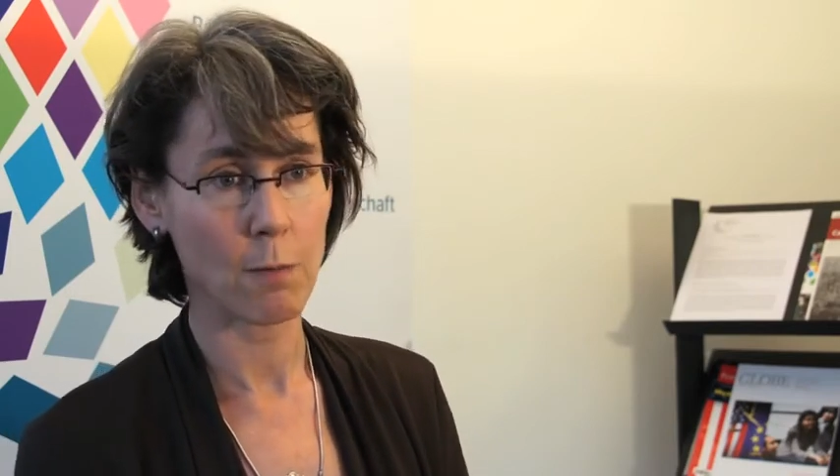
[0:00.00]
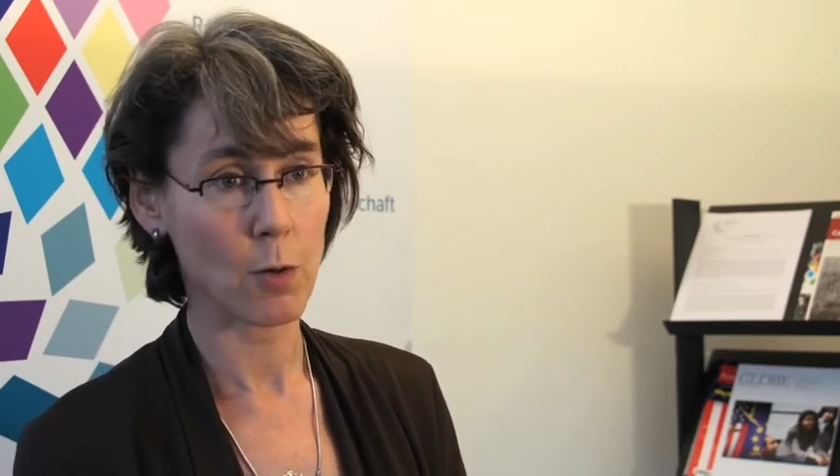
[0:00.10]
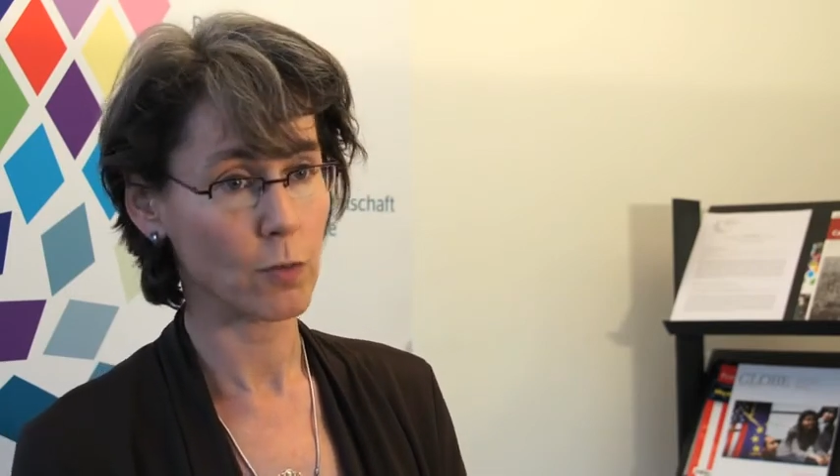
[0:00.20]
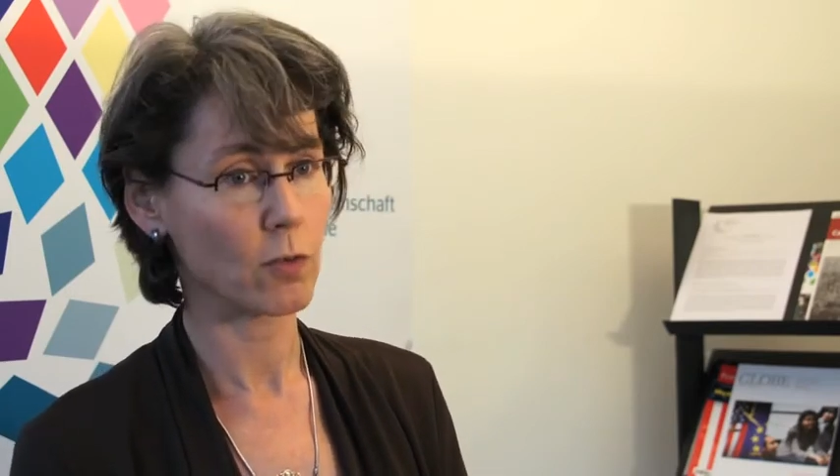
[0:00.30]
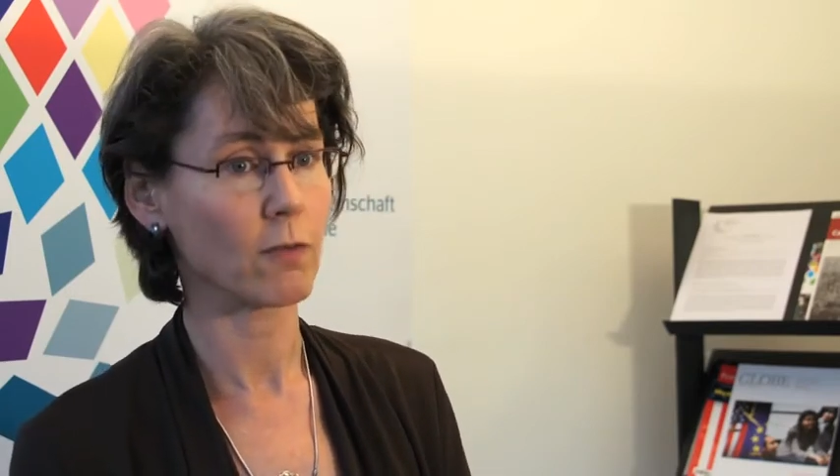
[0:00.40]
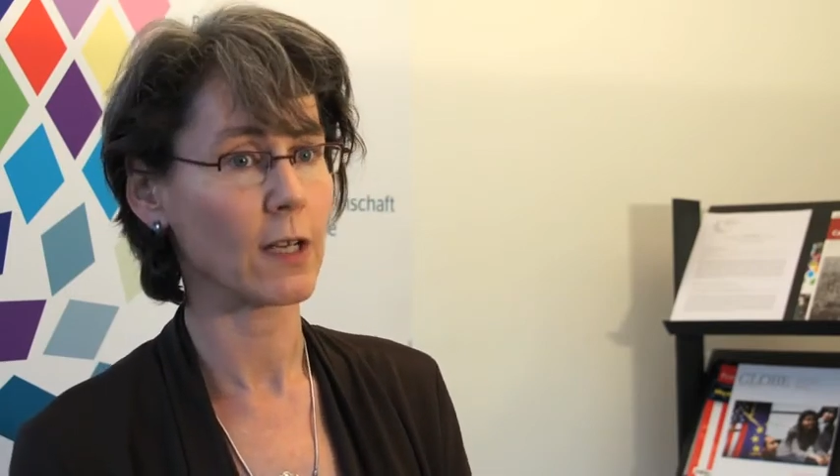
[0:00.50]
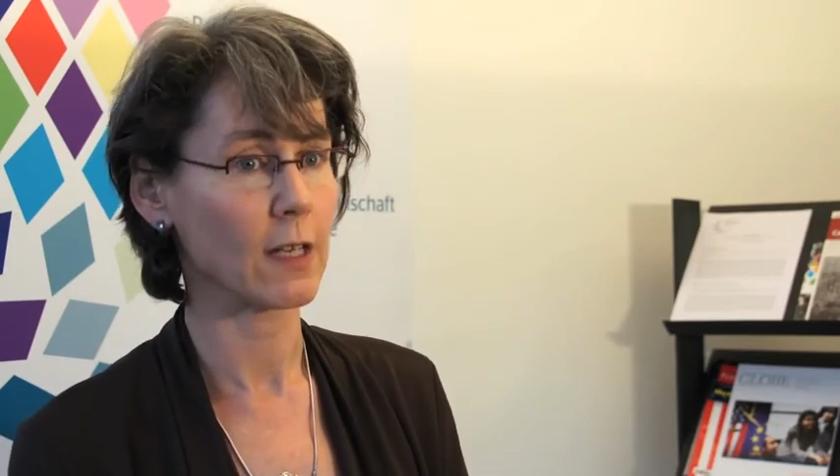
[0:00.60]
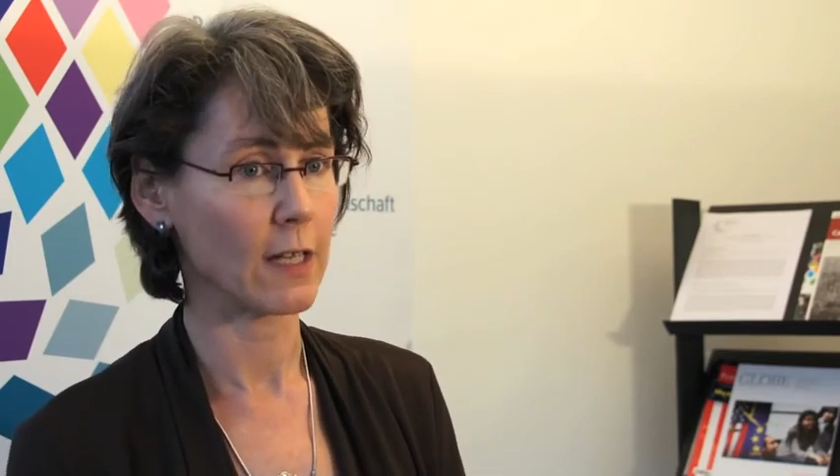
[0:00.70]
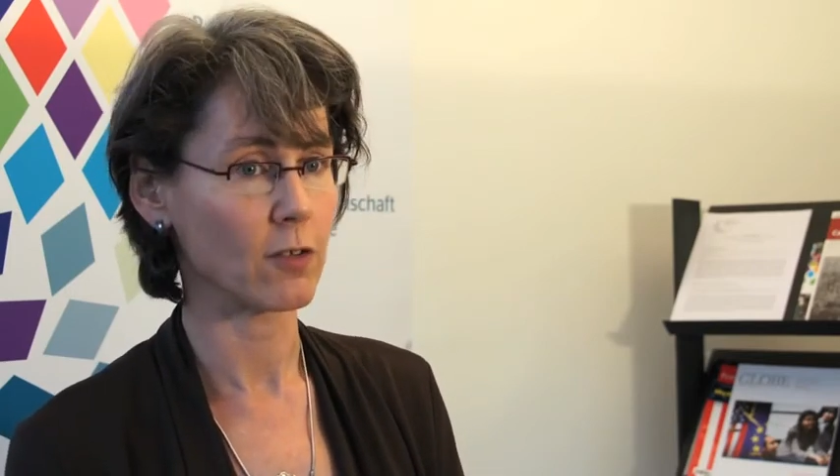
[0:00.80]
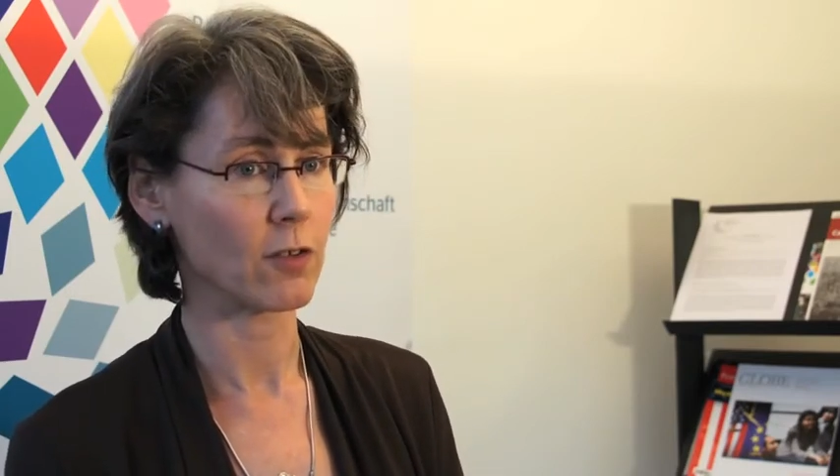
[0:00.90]
modes of
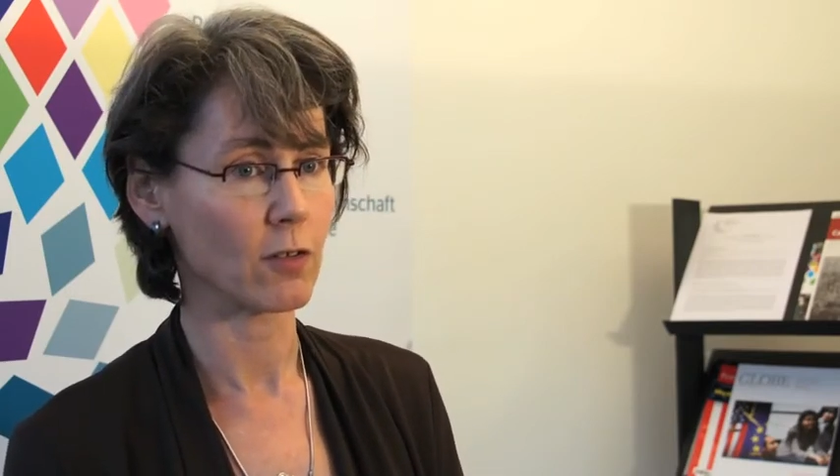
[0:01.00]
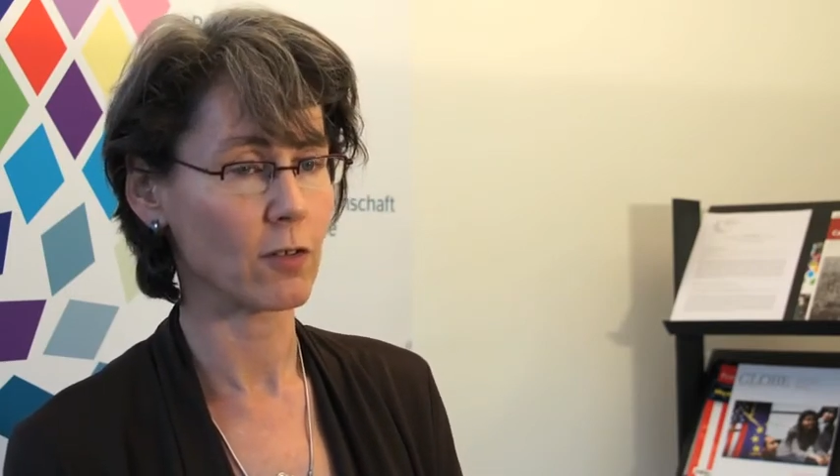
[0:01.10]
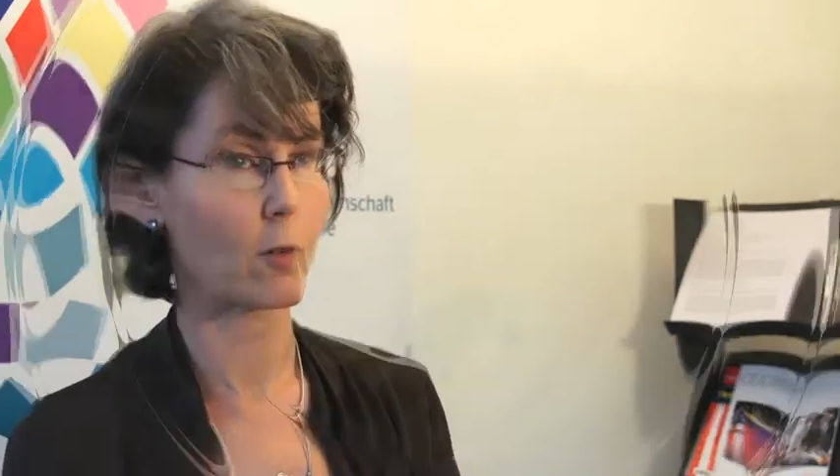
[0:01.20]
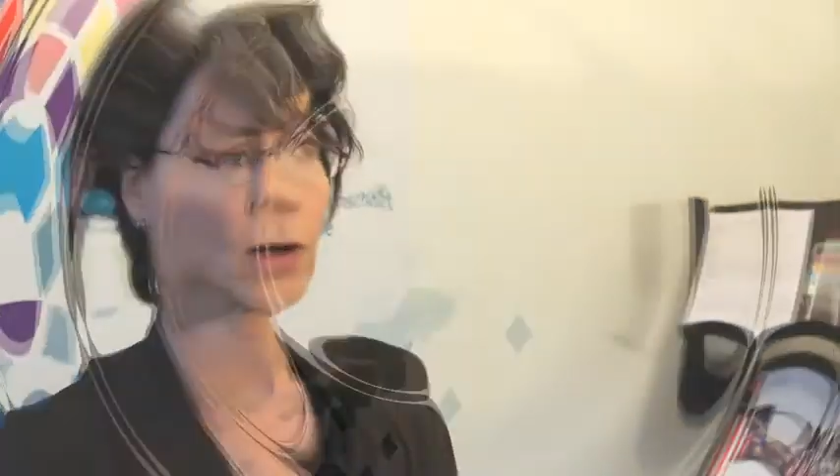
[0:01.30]
regulations.